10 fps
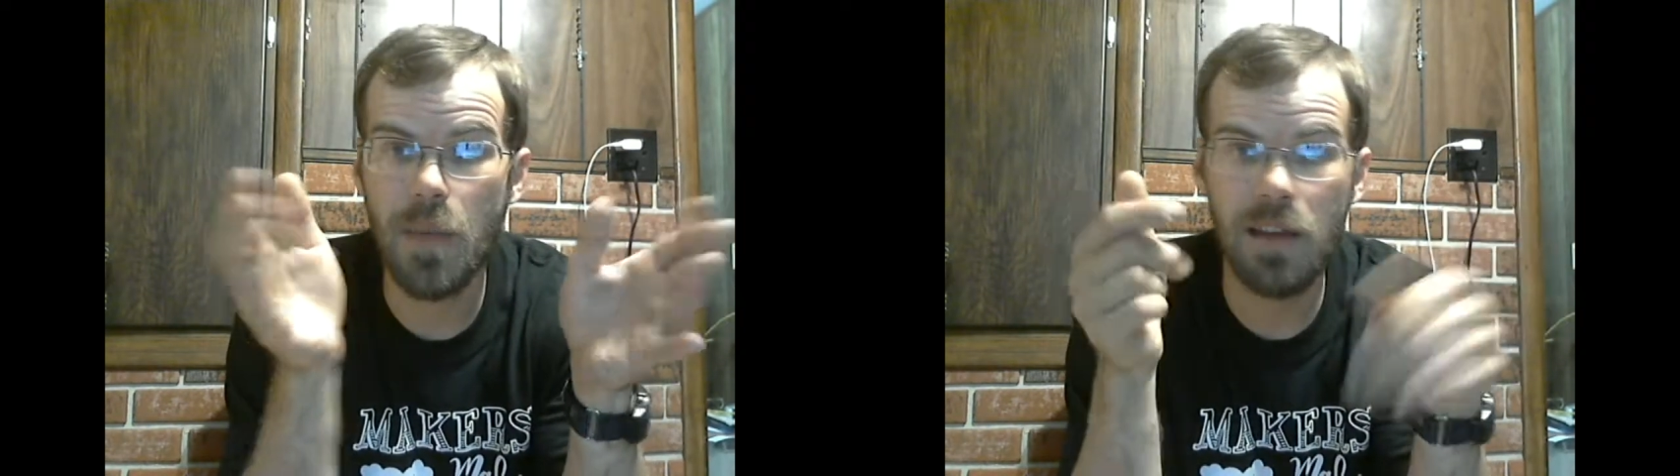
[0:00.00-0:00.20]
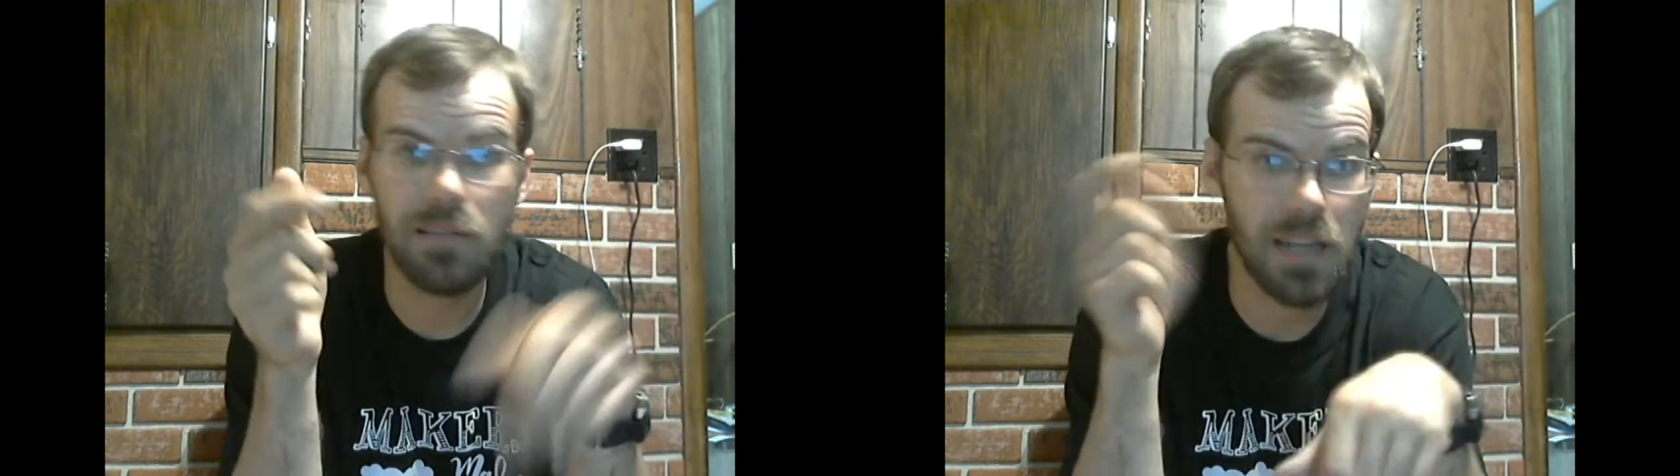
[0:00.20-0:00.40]

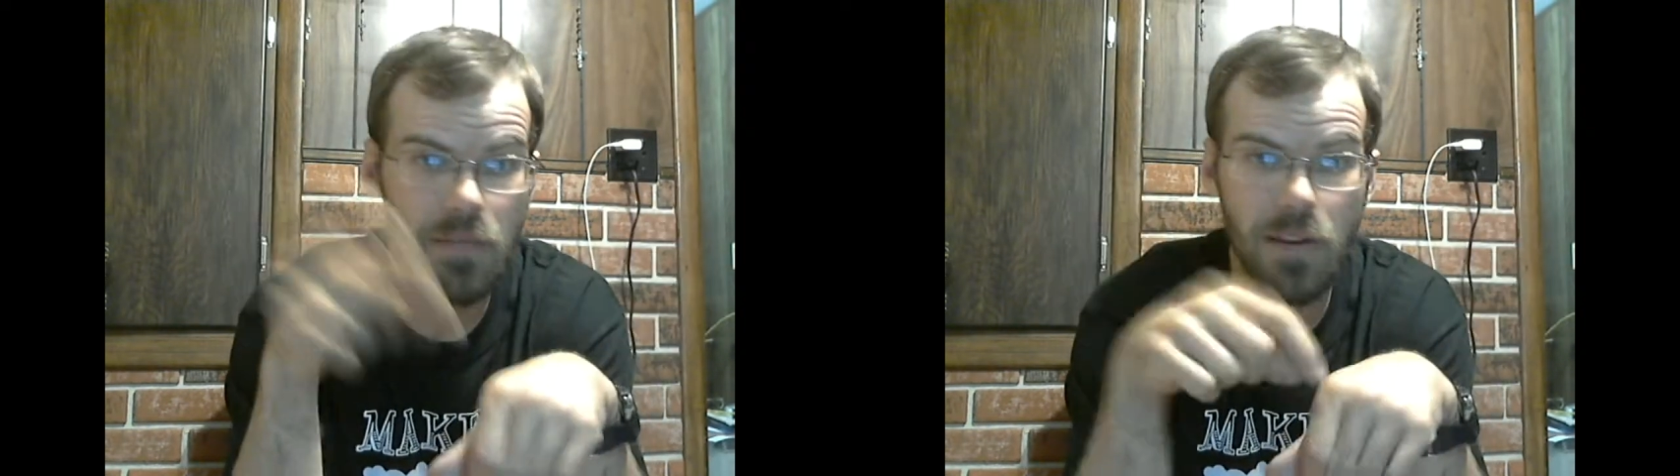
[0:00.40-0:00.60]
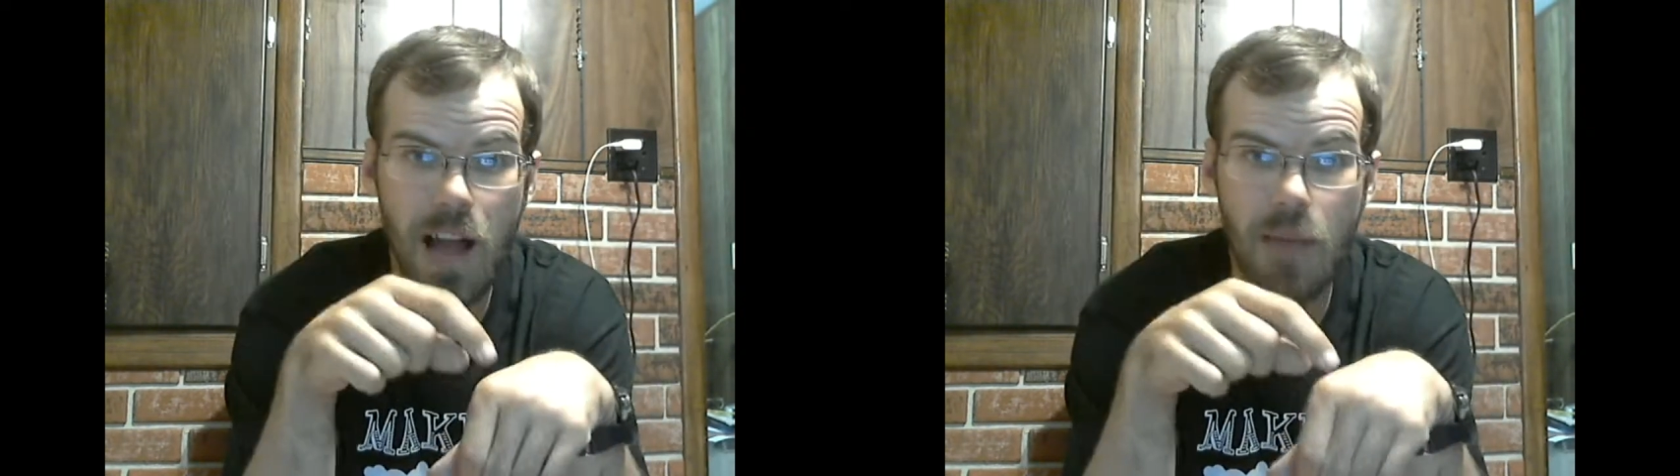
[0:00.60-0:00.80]
about,
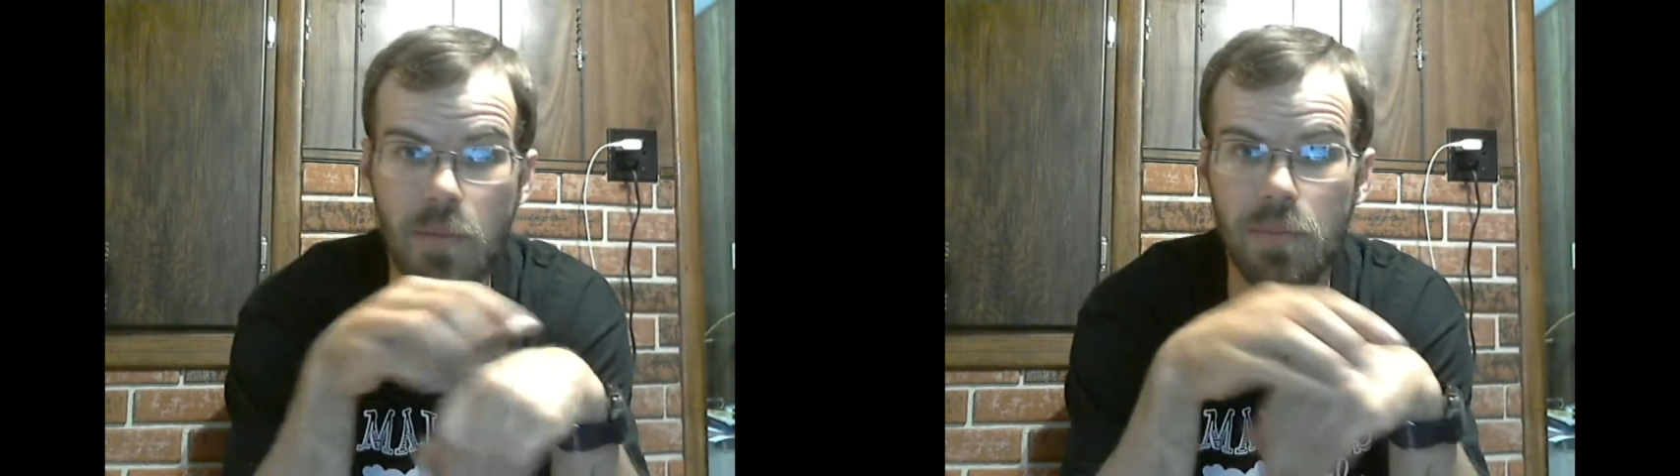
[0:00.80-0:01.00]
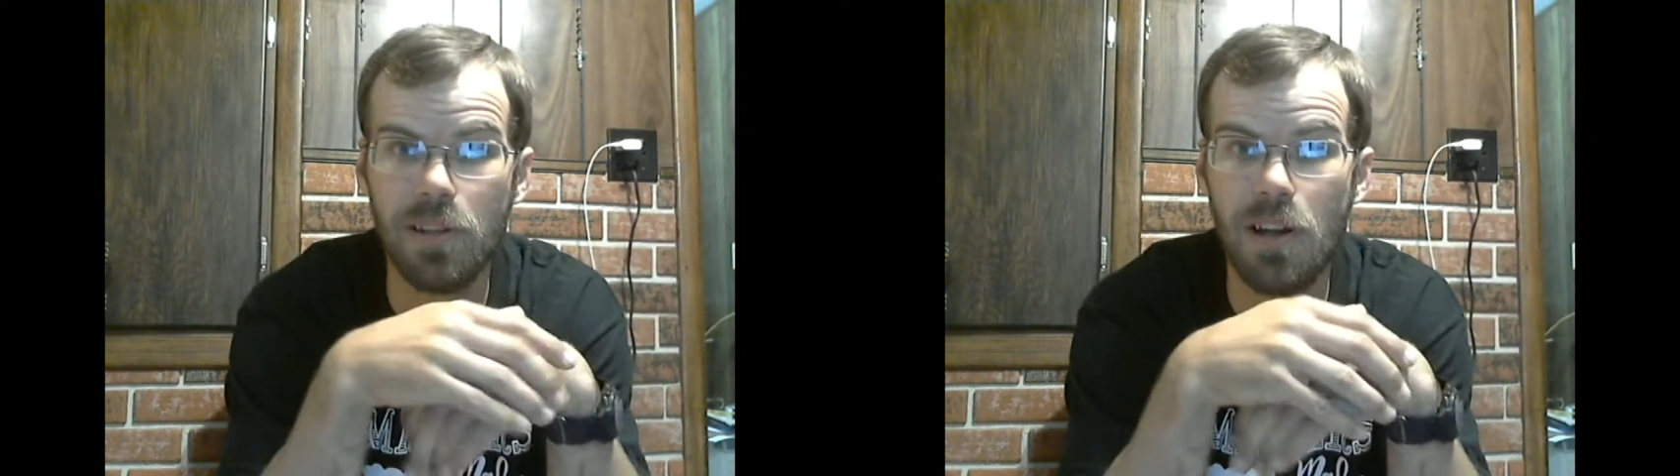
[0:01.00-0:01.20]
leave a
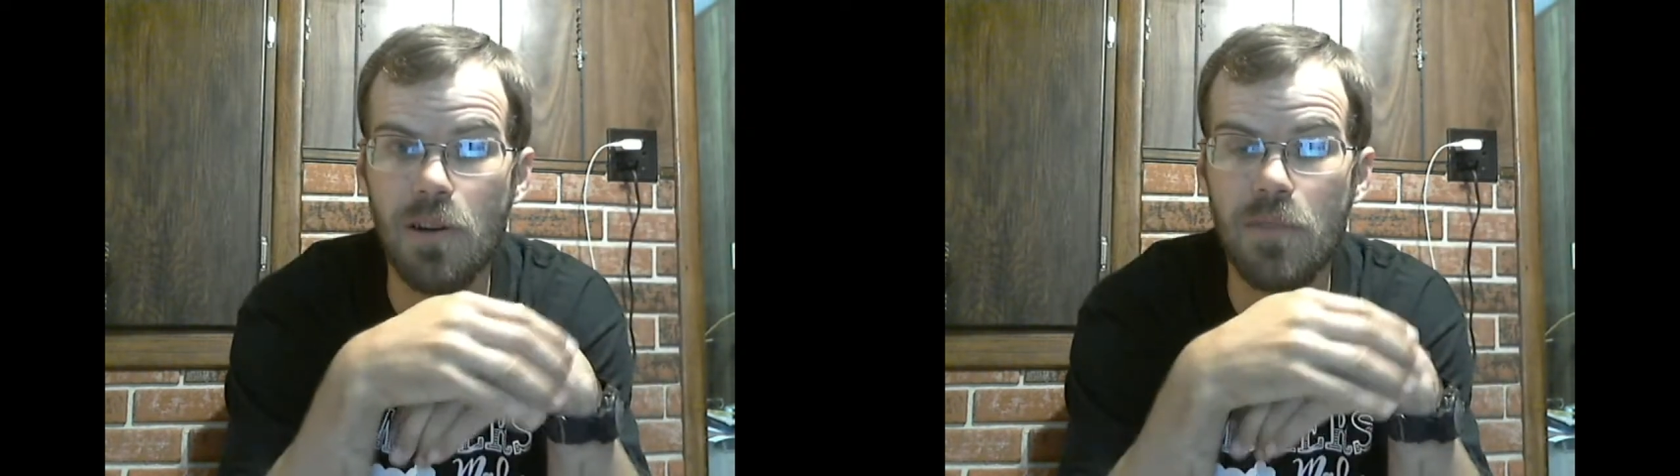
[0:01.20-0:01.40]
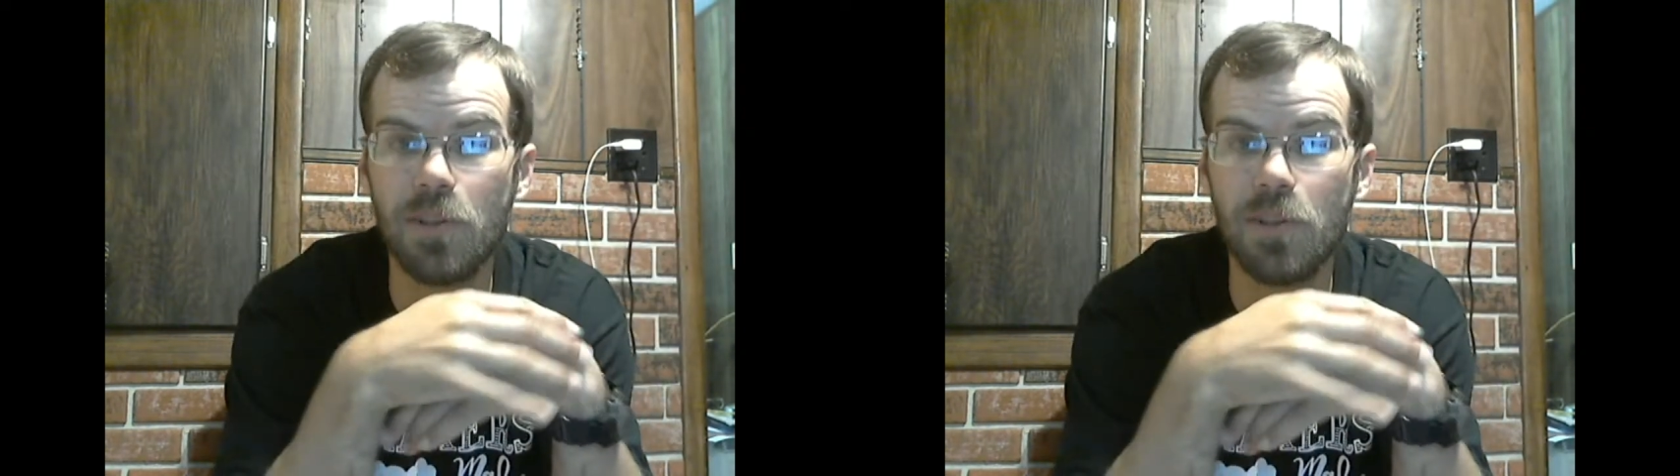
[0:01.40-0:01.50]
comment below.